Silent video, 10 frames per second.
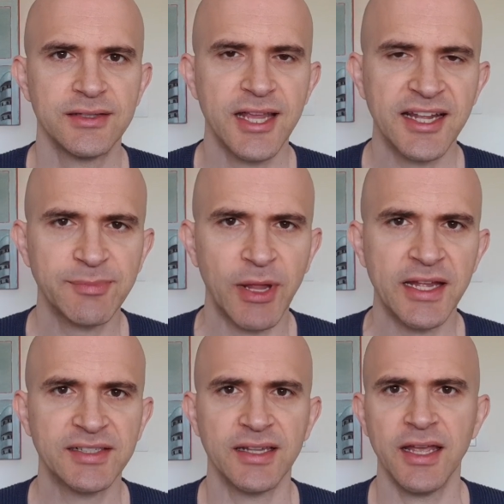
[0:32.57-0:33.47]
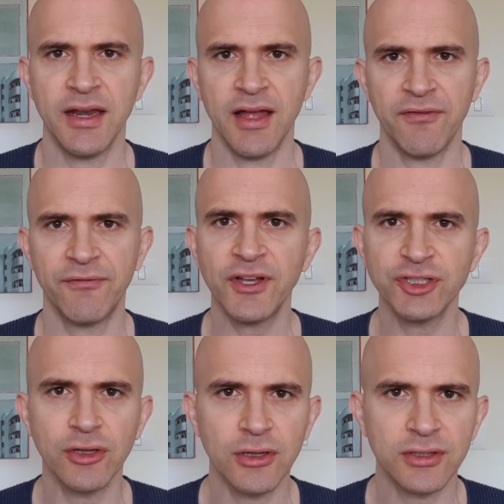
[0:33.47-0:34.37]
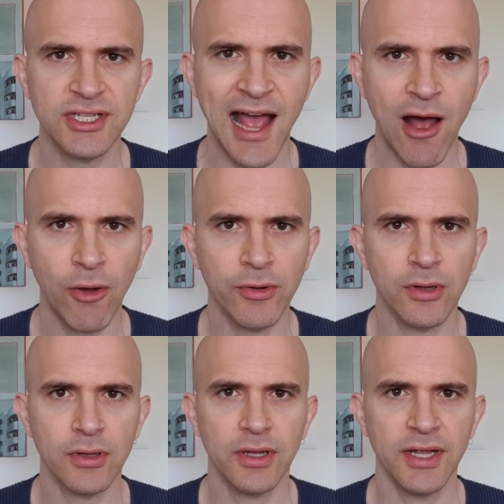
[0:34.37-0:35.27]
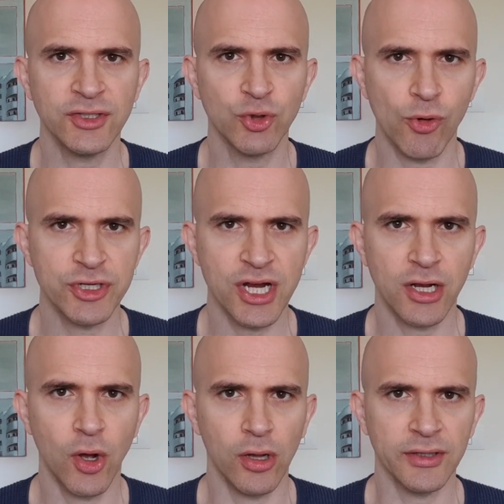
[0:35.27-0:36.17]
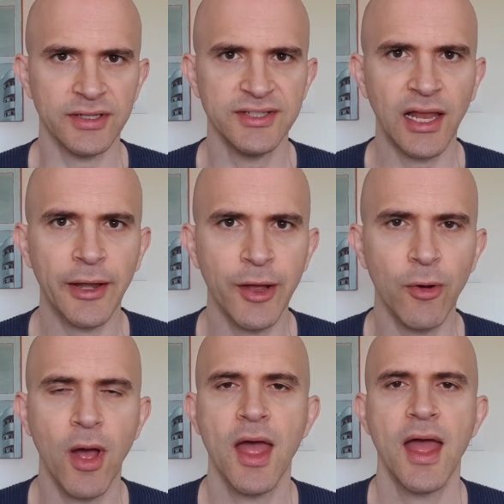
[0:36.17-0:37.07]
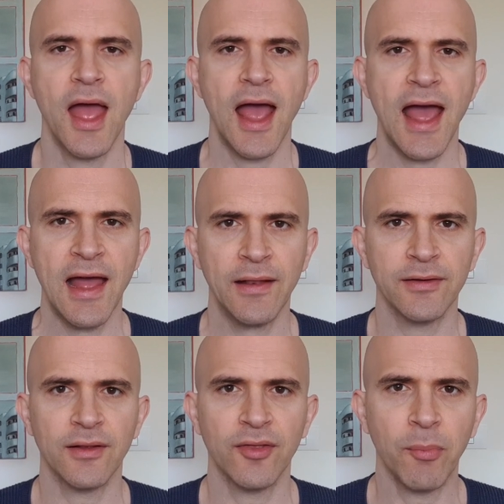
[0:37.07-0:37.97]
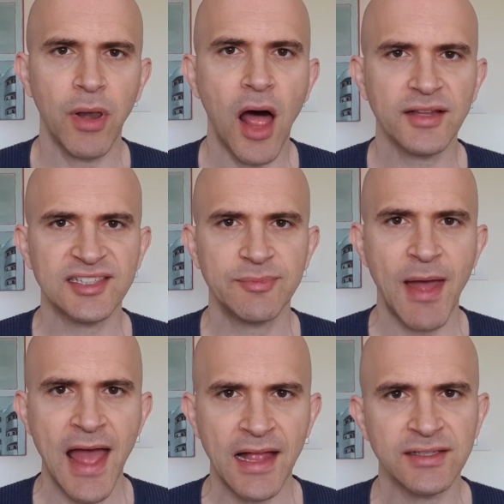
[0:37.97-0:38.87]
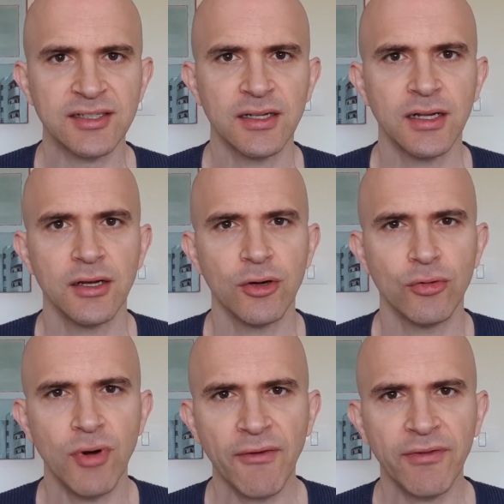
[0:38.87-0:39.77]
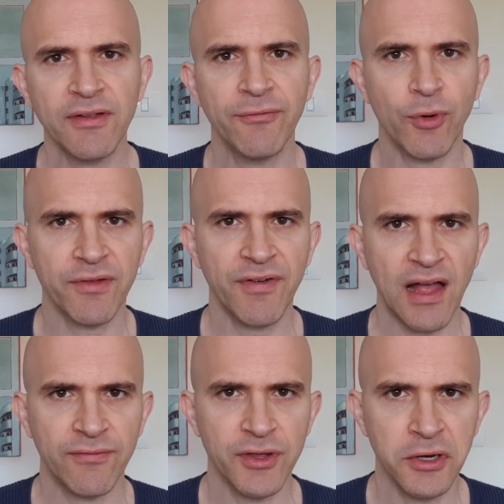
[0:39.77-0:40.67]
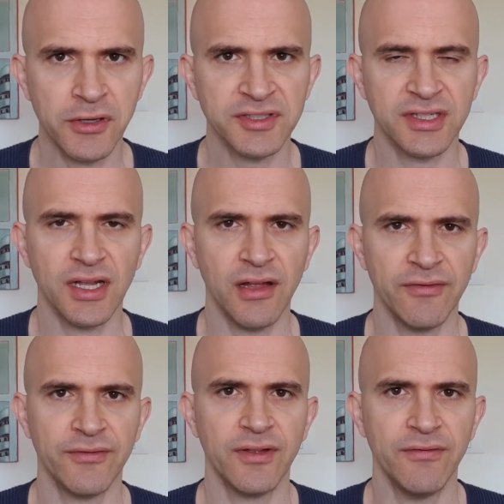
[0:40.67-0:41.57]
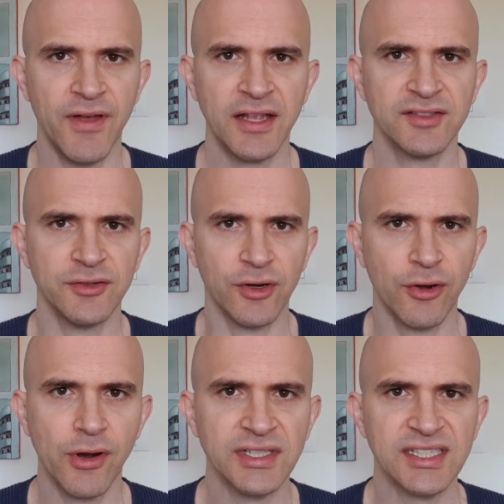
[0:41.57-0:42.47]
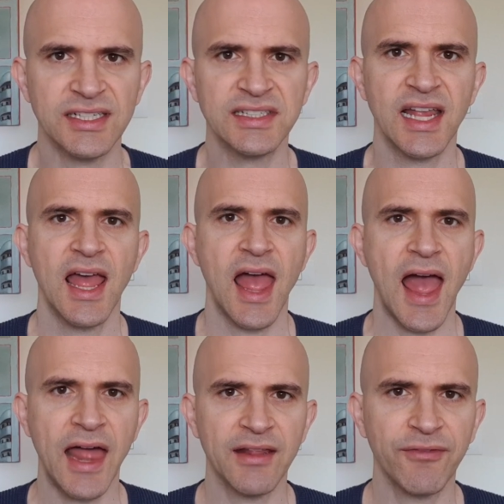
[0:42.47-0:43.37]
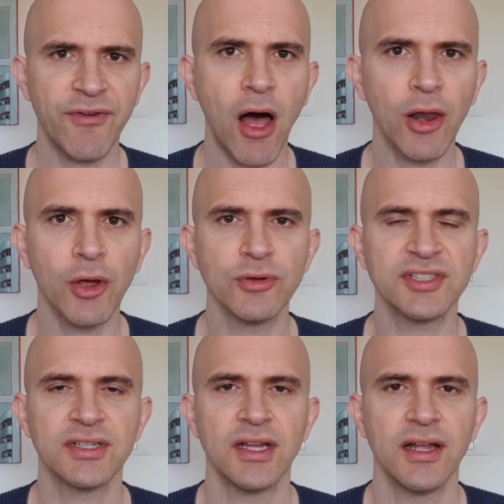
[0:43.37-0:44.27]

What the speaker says: takes place in a fictional town in Georgia called Delano, and the plot spans roughly 45 years of events and occurrences, and it follows